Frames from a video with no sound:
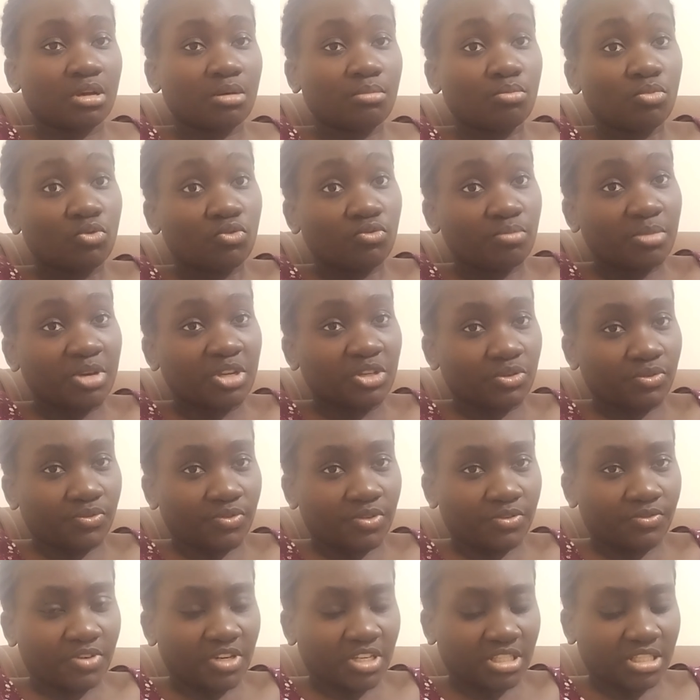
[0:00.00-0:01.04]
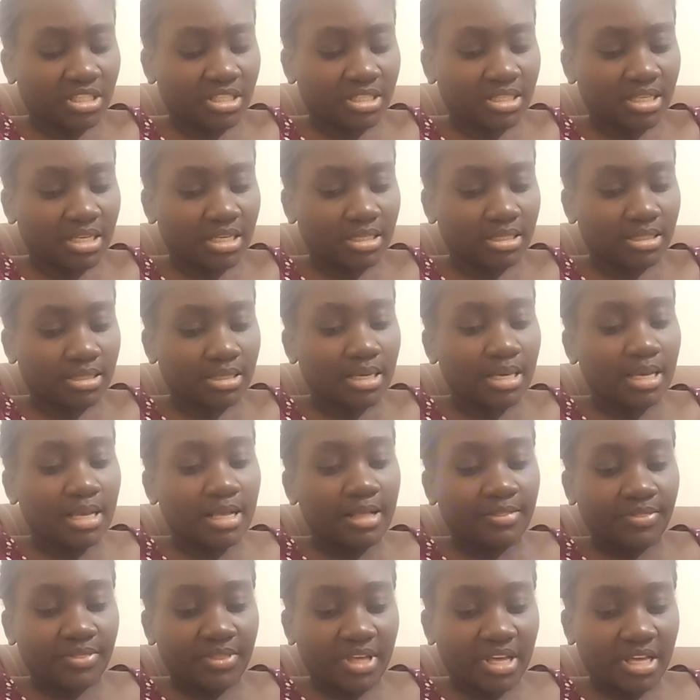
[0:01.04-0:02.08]
movement of the fracture site.
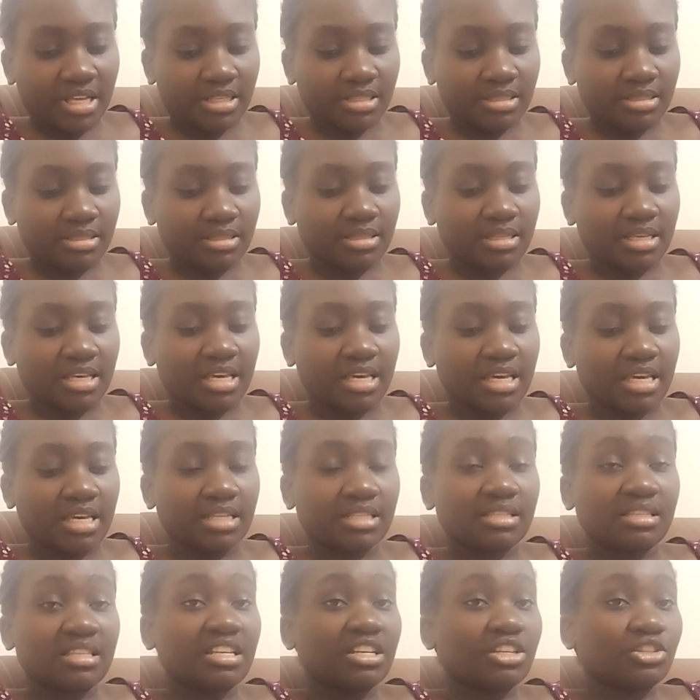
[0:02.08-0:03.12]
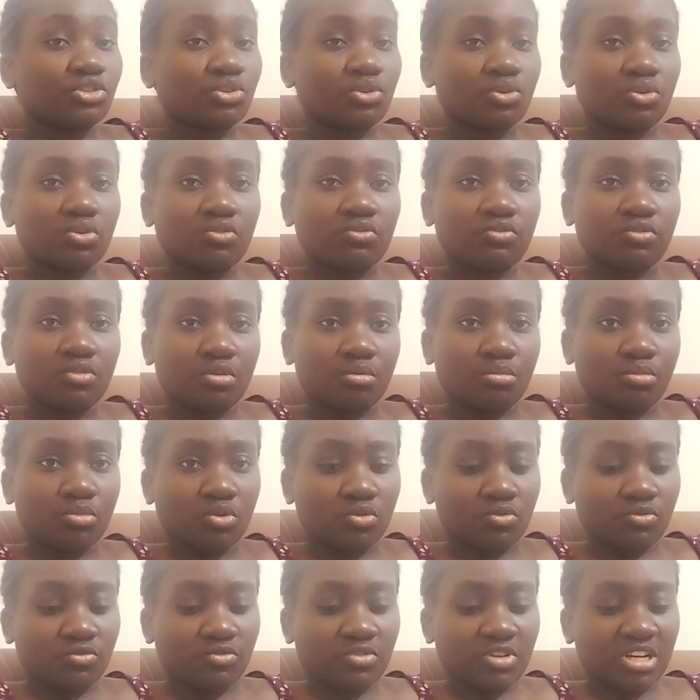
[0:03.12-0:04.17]
Thus, it's the natural form
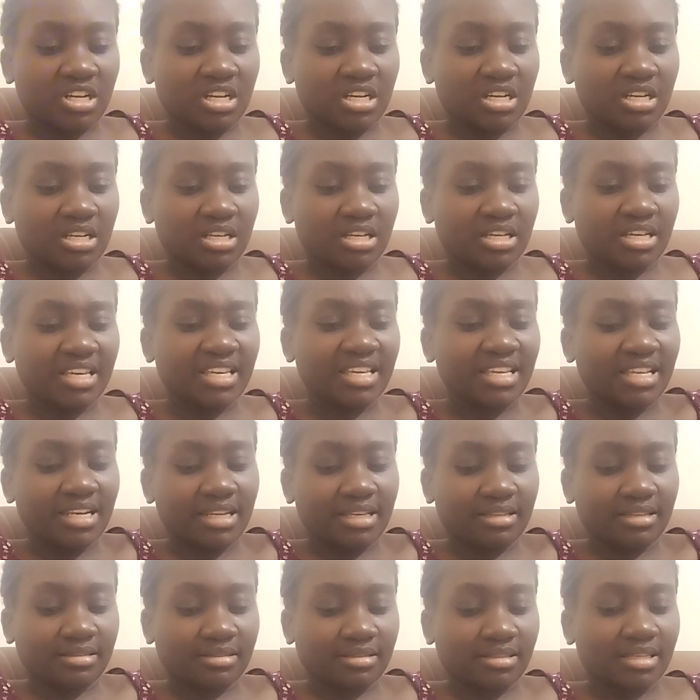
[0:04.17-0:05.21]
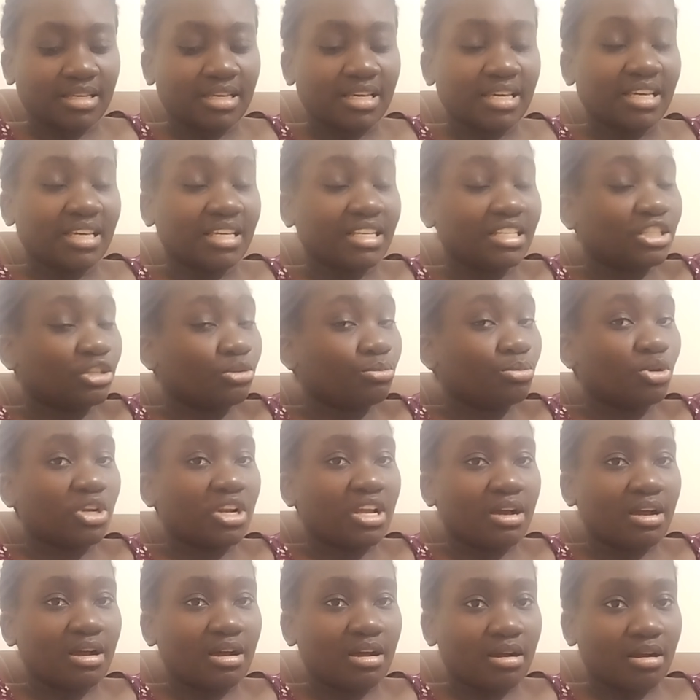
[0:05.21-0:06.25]
of healing in
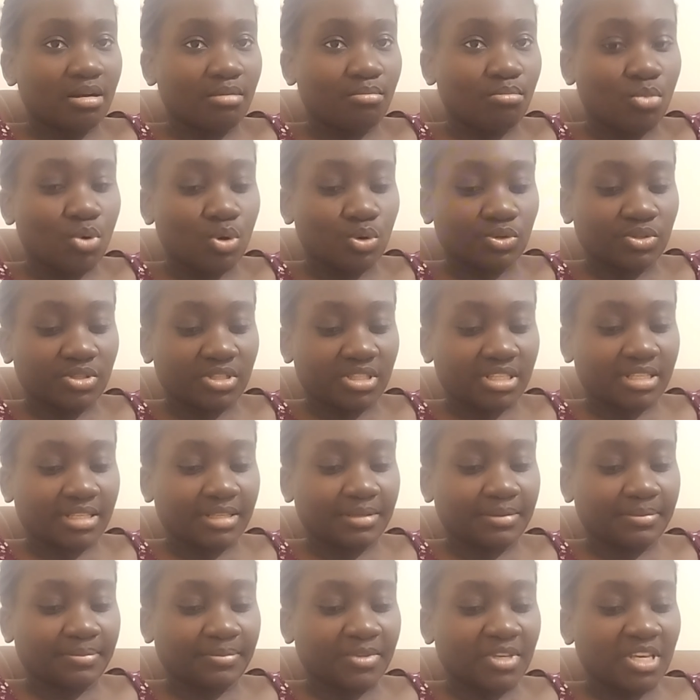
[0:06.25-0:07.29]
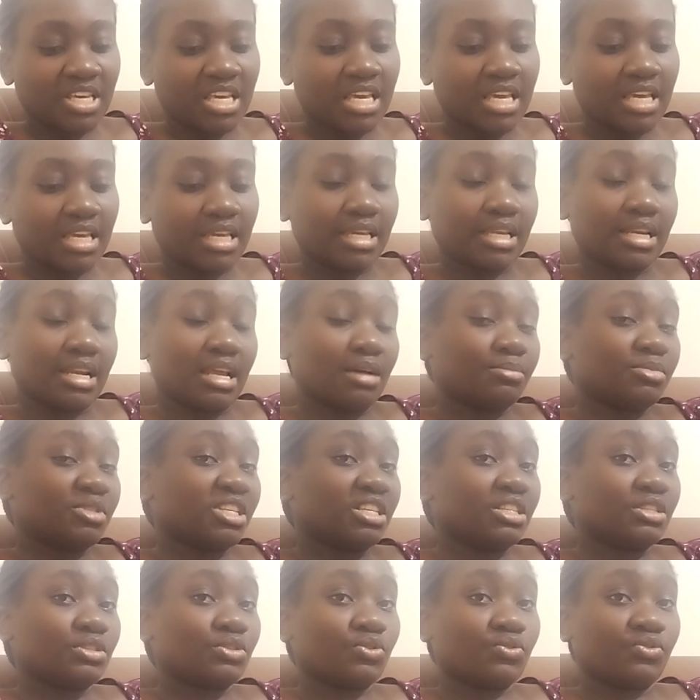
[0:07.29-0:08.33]
tubular bones in
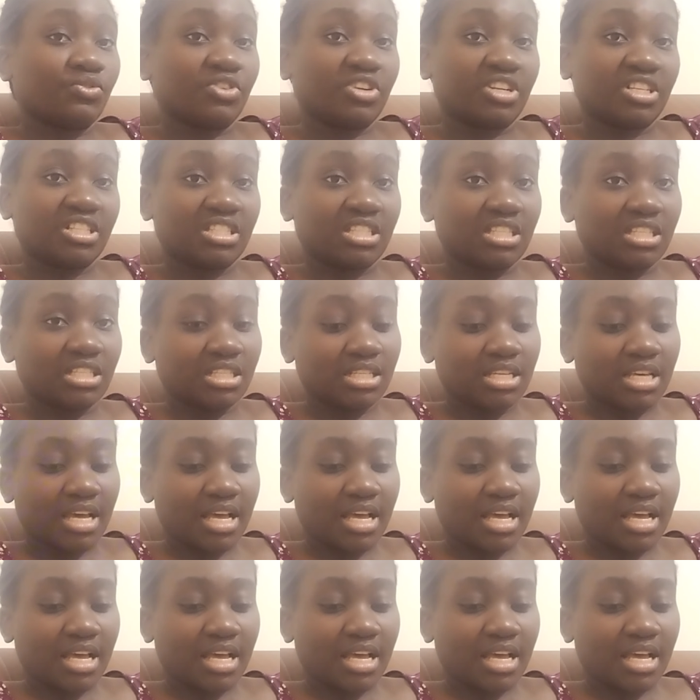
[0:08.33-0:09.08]
absence of rigid